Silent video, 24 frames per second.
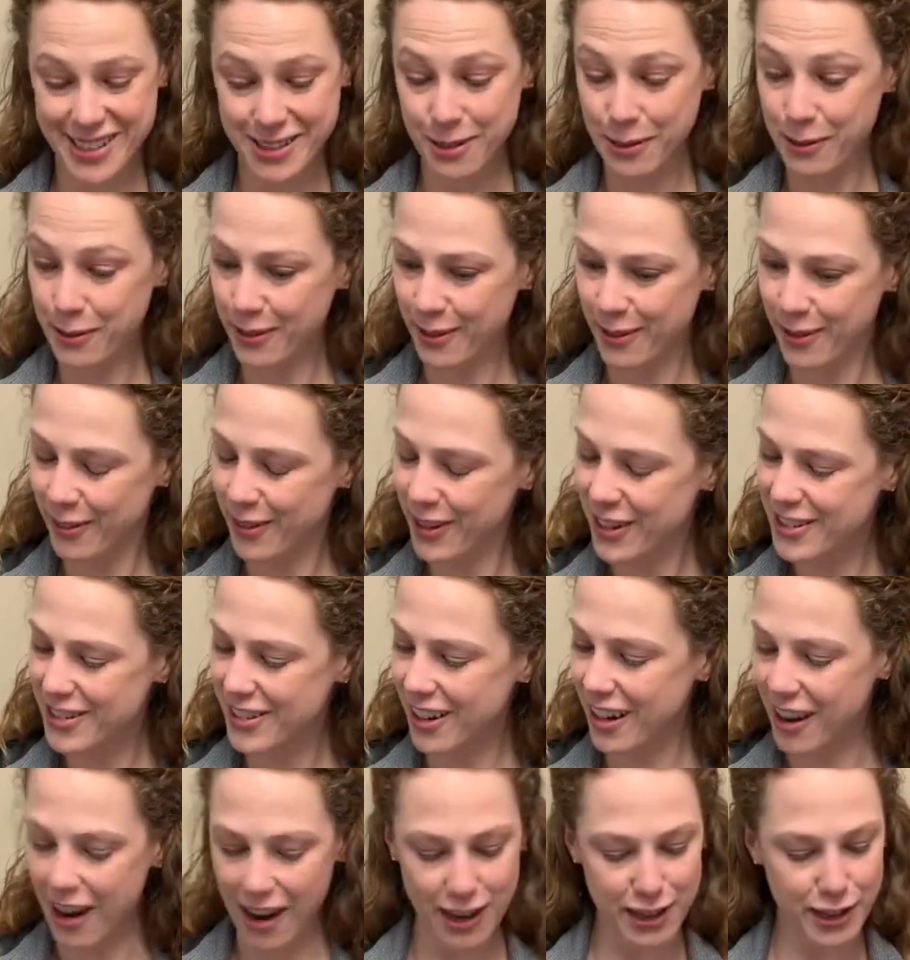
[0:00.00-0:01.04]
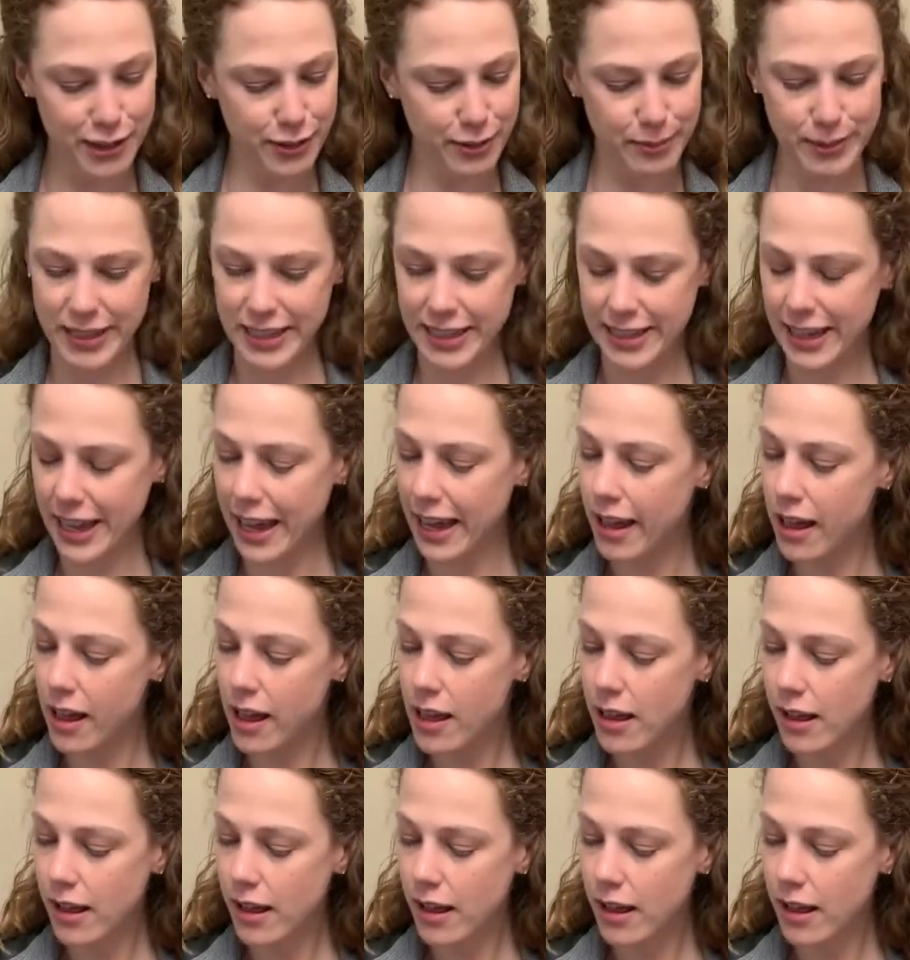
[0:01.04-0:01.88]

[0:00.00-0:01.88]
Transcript: Whew, words are hard for me today.